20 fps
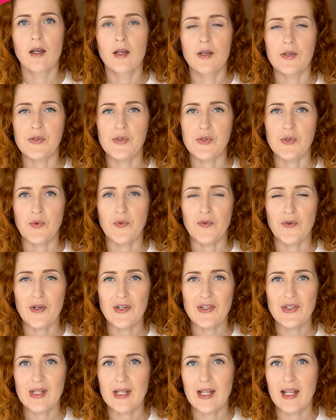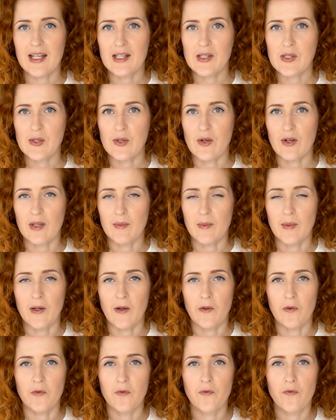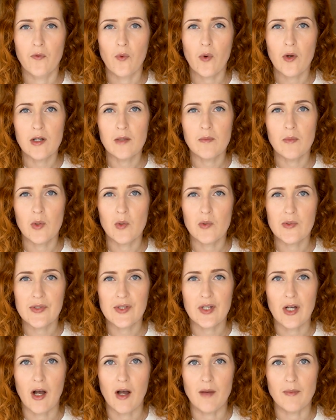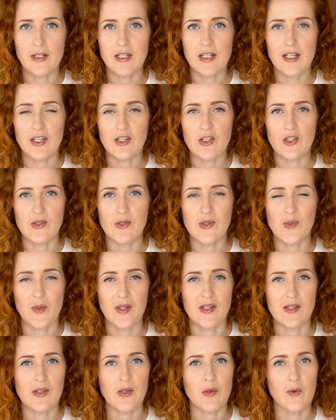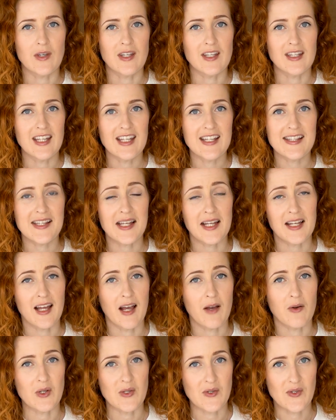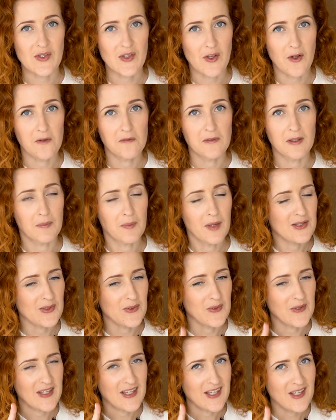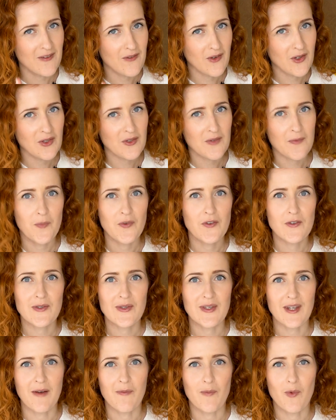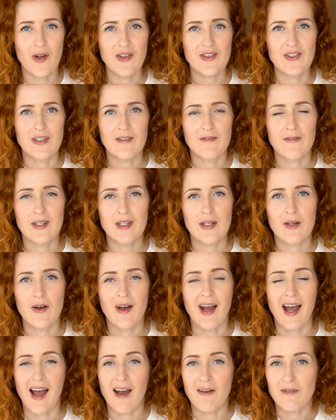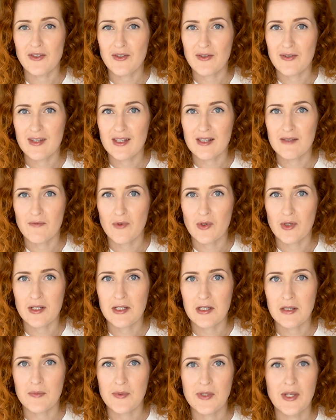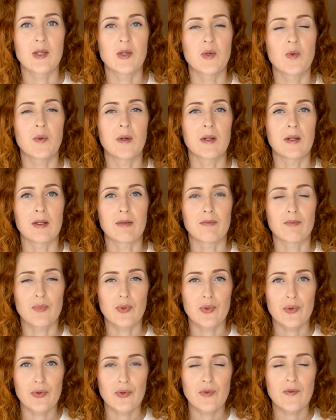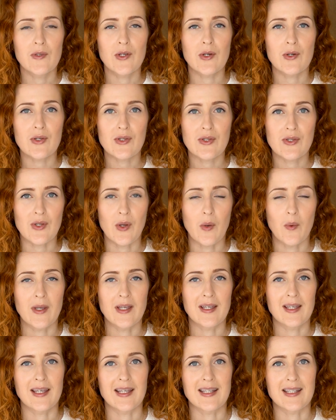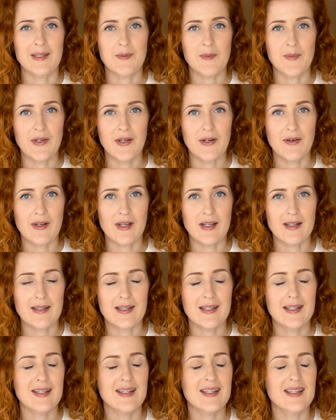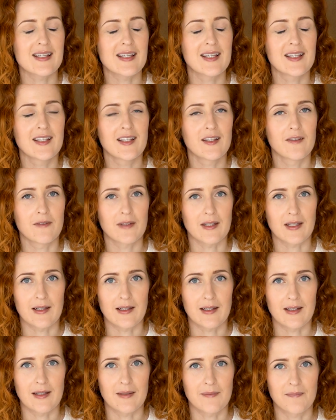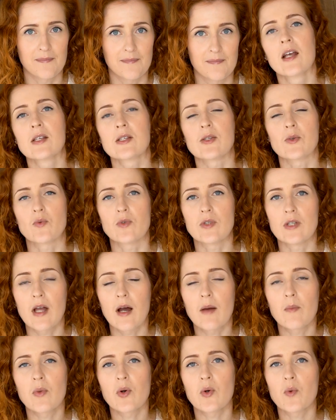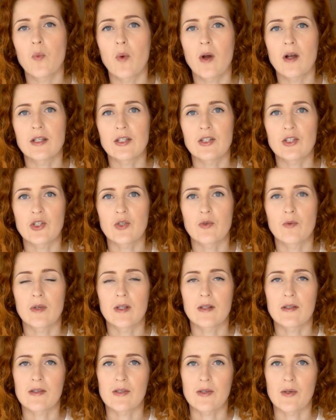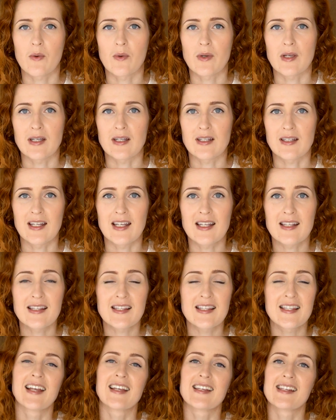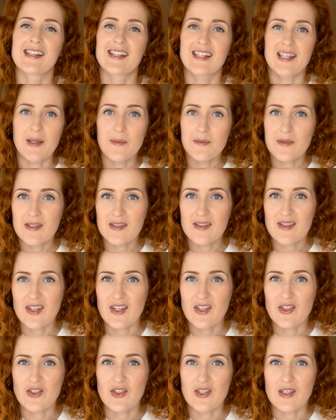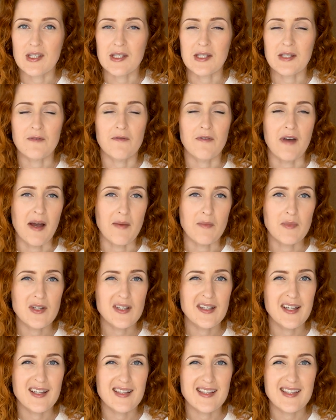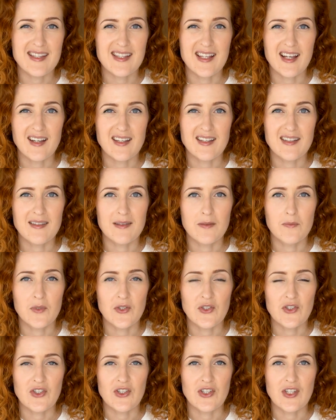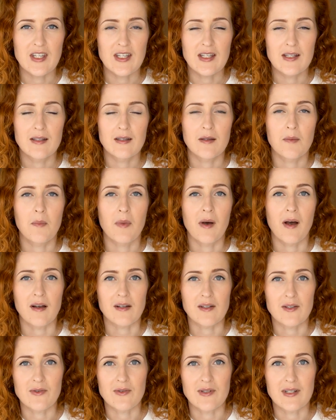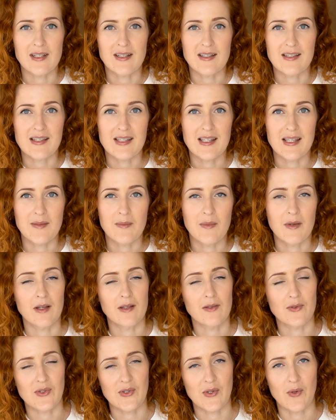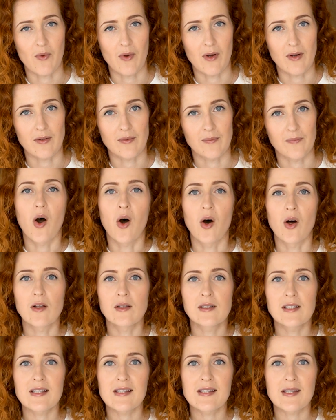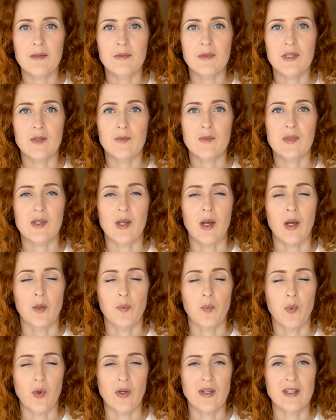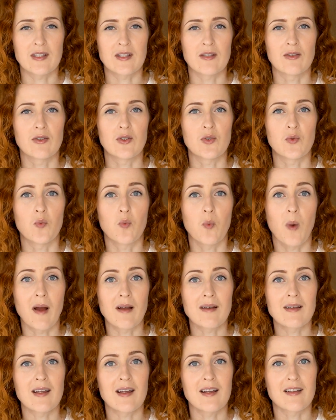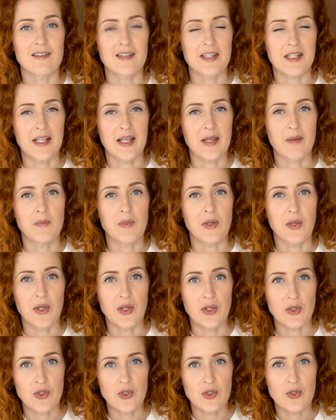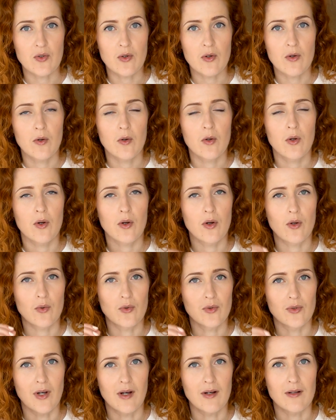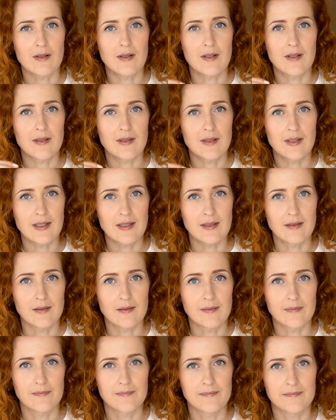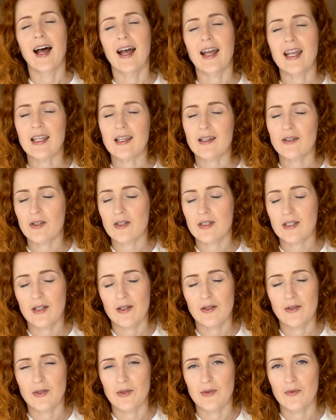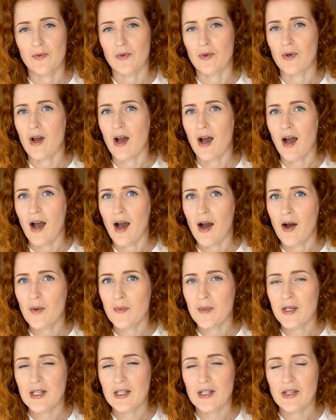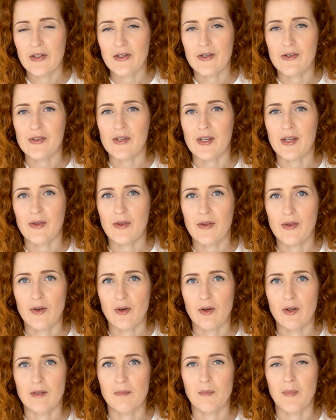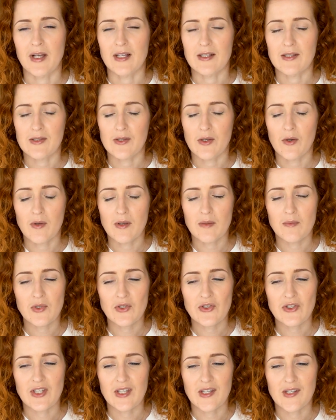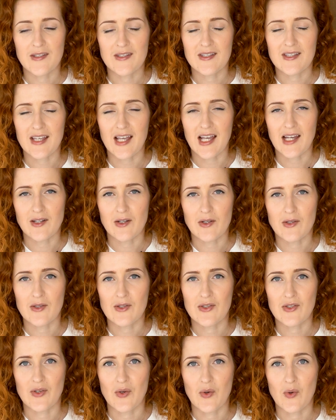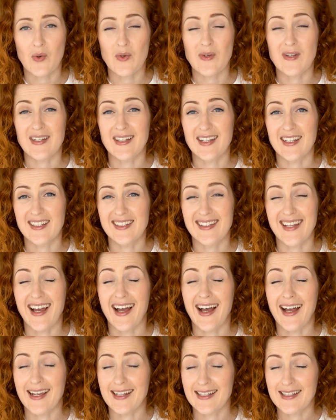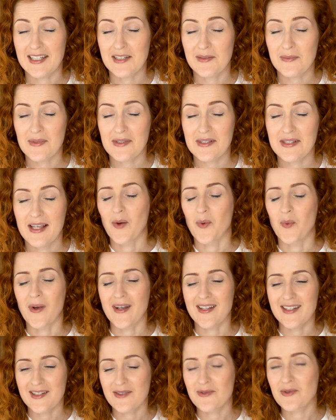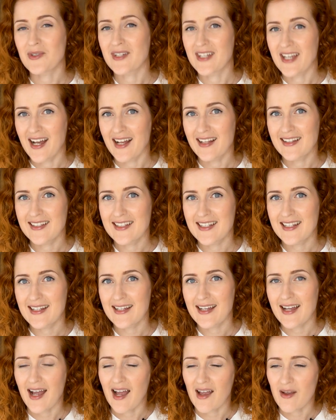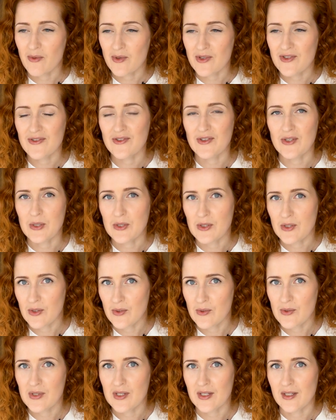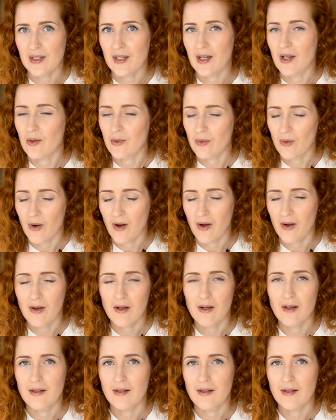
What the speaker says: So first, let's talk about 4 most common issues when sewing knits and how to solve them. So even if you stop watching video after these 4 tips, you will improve your sewing experience significantly. So number 1 issue when sewing knits: skip stitches, fabric gets stuck in the machine, puckering seam, and so on. All these symptoms are pointing to one and same issue: wrong needle. I cannot tell you for how many years I thought my sewing machines cannot sew knit items, when in reality I was just using a wrong